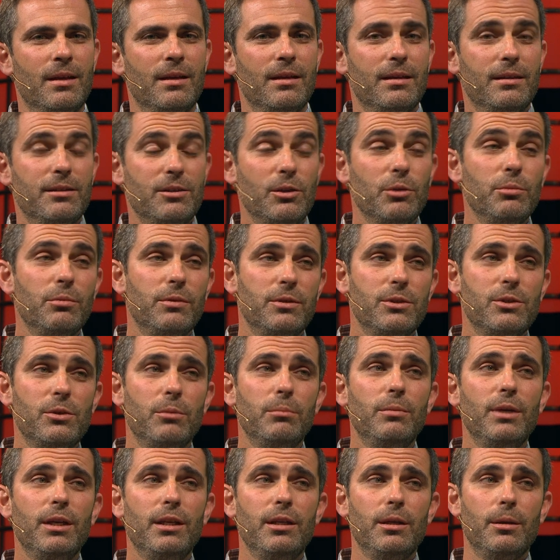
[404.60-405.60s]
So
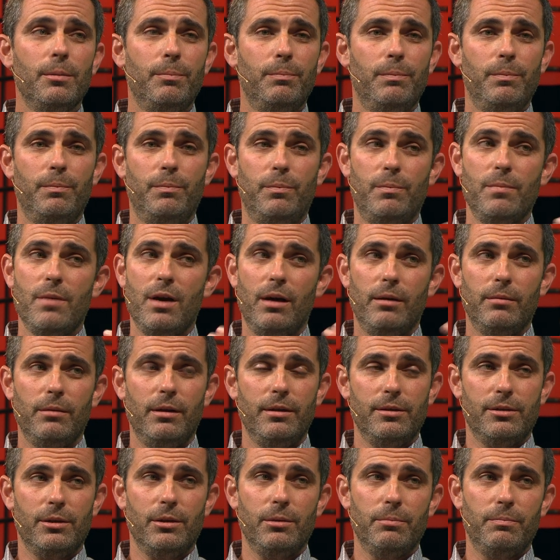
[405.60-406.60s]
media
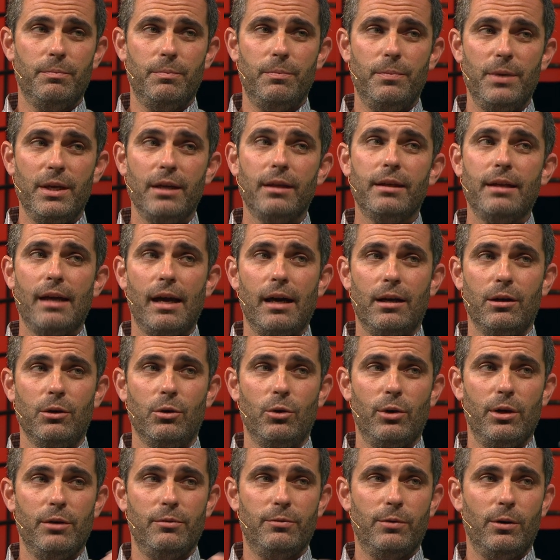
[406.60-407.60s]
is a big
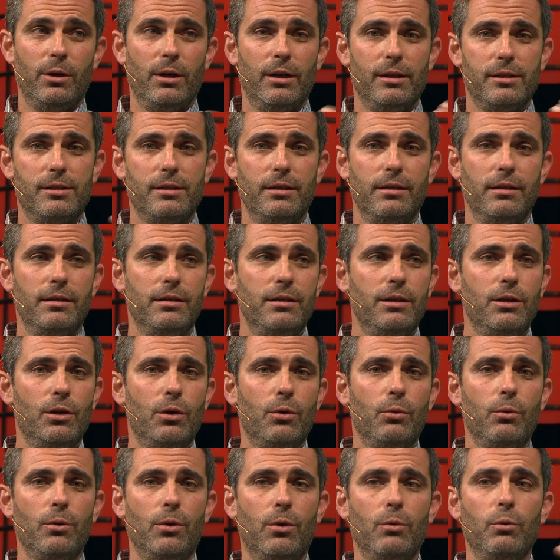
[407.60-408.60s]
category for us. And
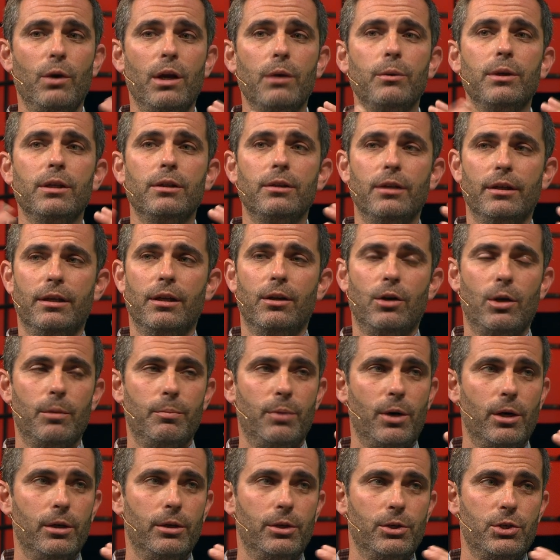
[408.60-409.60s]
the way we look at our
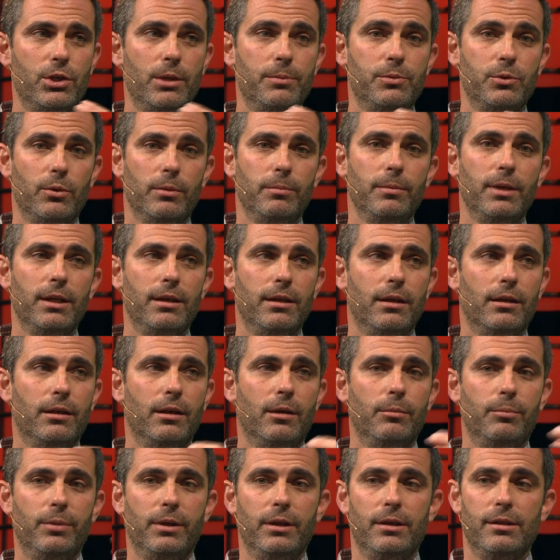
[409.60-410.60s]
partnerships with media
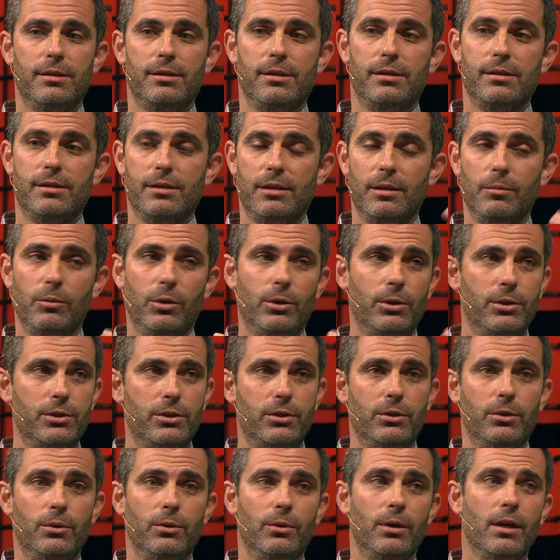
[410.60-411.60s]
companies is similar
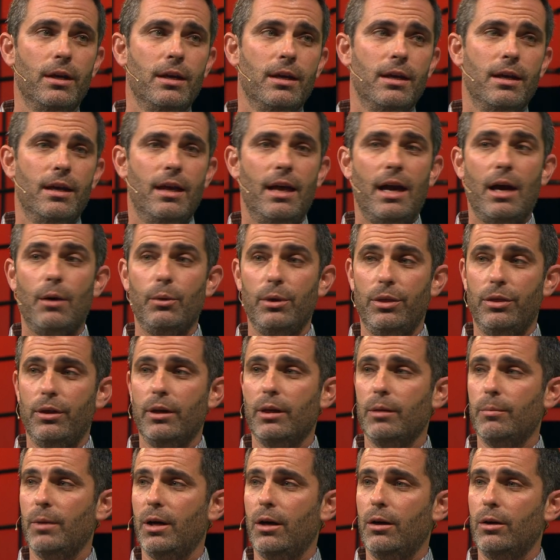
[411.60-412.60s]
to how we
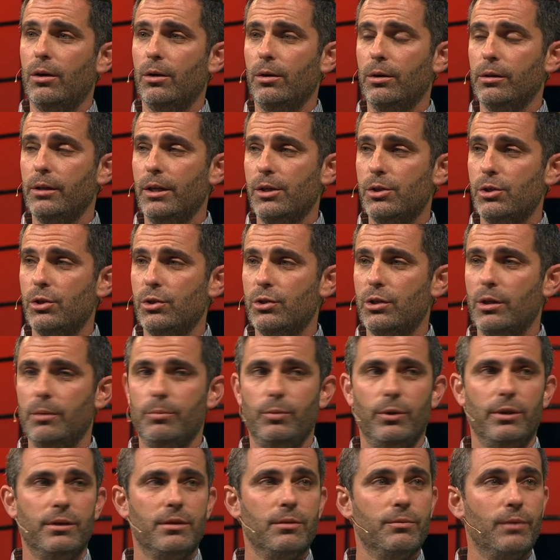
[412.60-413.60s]
think about our
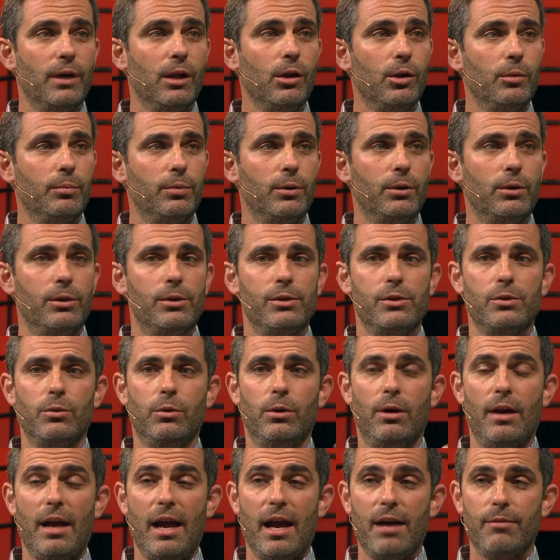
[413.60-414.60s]
relationship with developers
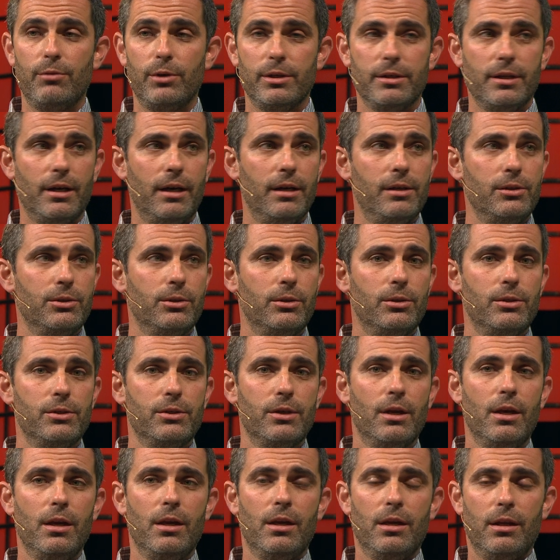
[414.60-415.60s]
or
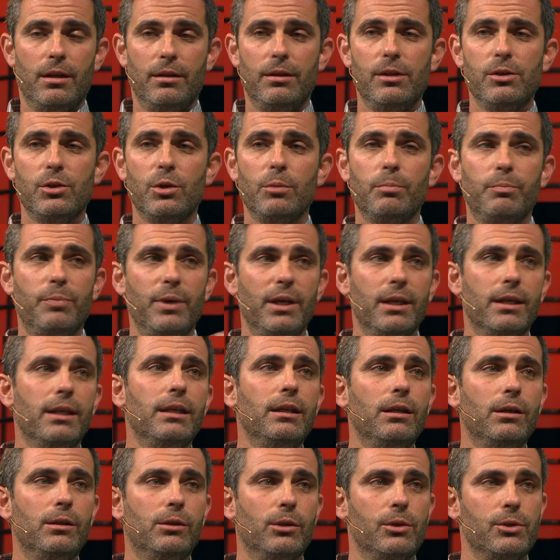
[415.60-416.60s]
advertisers. These are big
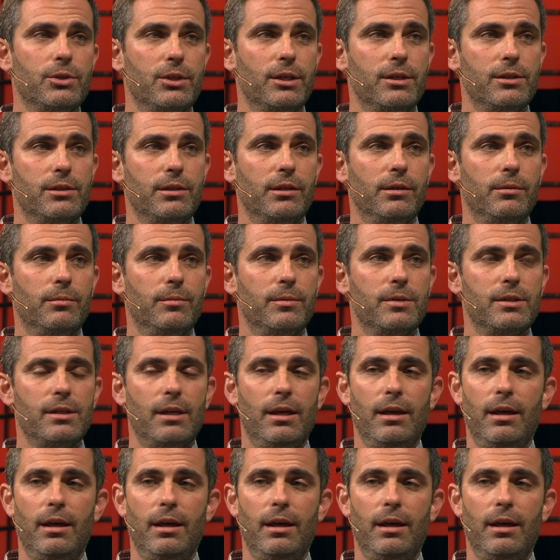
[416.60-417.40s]
ecosystems.